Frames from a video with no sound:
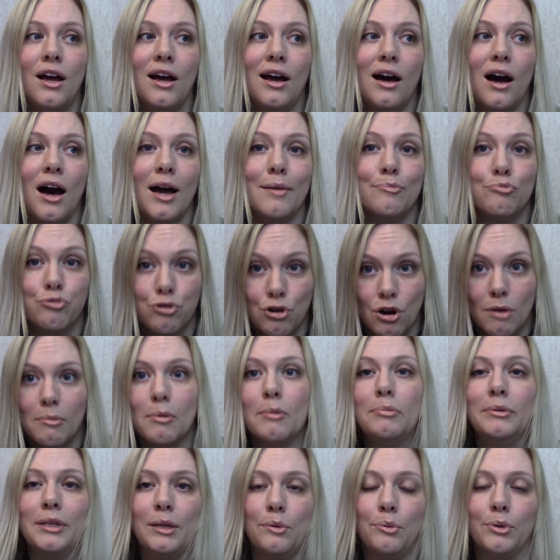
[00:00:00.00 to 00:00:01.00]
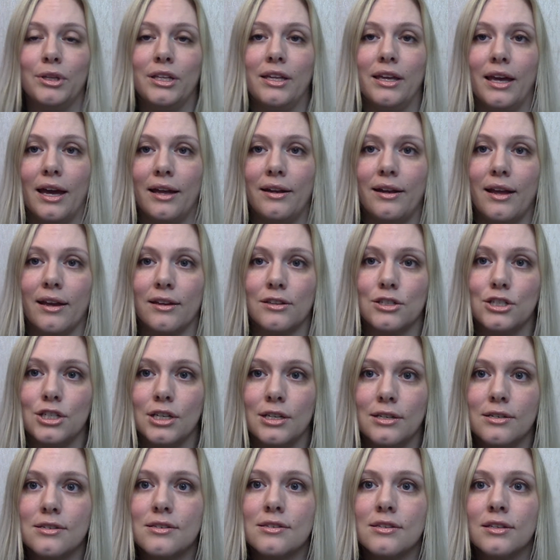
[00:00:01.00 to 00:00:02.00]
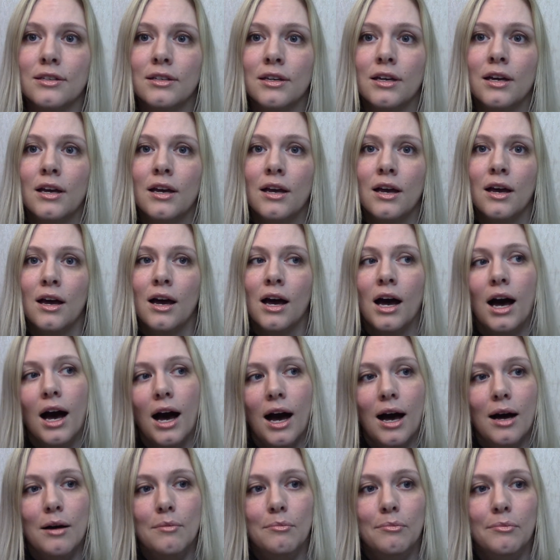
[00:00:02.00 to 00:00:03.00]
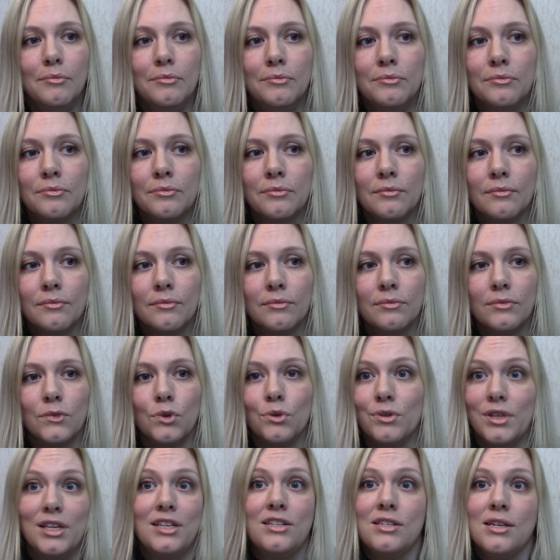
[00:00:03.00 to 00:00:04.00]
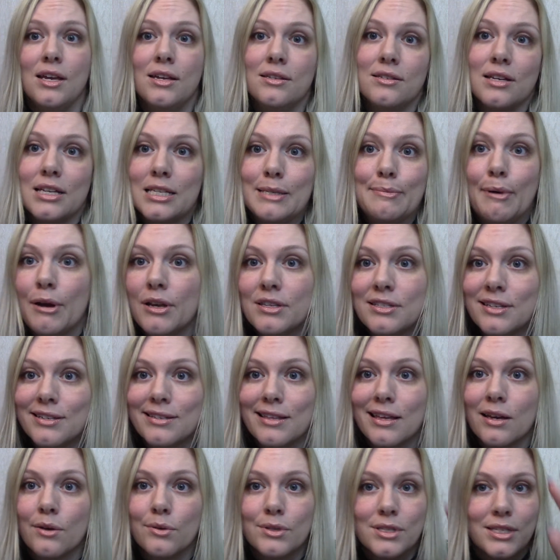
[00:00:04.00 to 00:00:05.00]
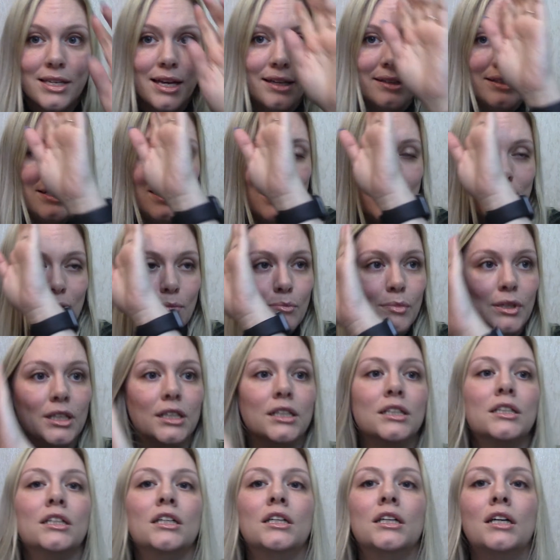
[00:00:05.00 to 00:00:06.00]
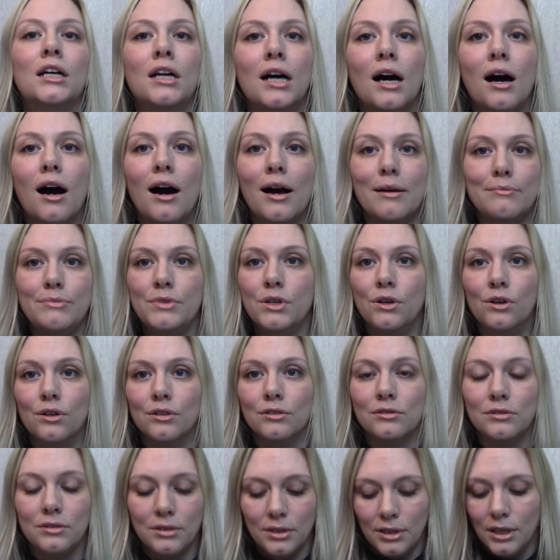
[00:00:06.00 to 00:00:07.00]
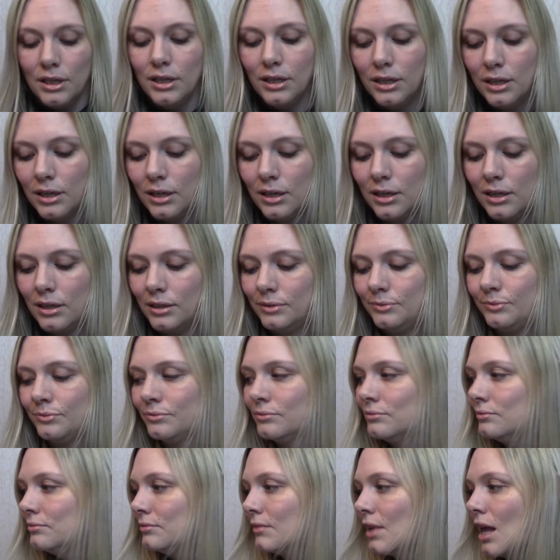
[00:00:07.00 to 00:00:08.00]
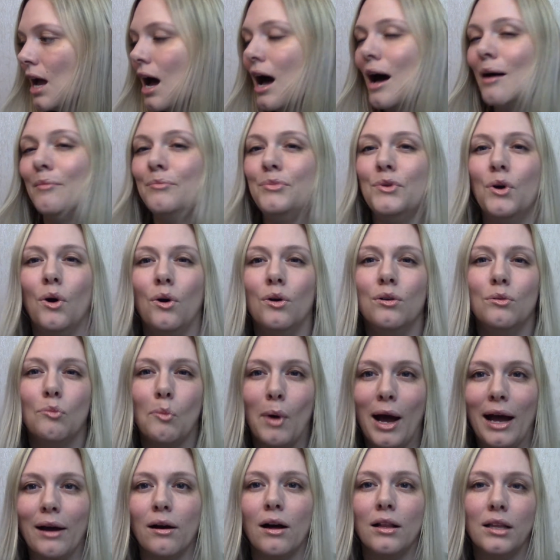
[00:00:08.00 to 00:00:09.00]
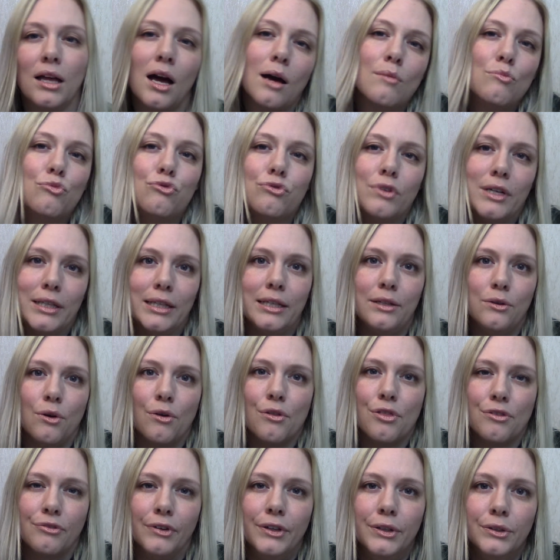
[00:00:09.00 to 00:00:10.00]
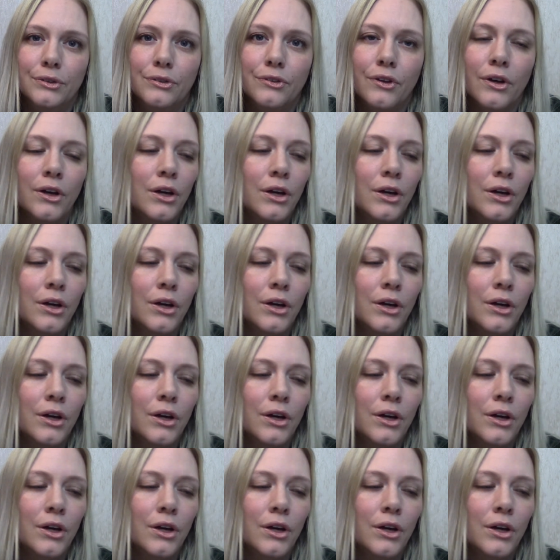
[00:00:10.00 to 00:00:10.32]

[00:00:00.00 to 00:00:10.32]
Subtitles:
I probably wouldn't get next year's. Or this year's, I suppose, because they go on sale in December. I'm not wow. Like, I'm really not thrilled.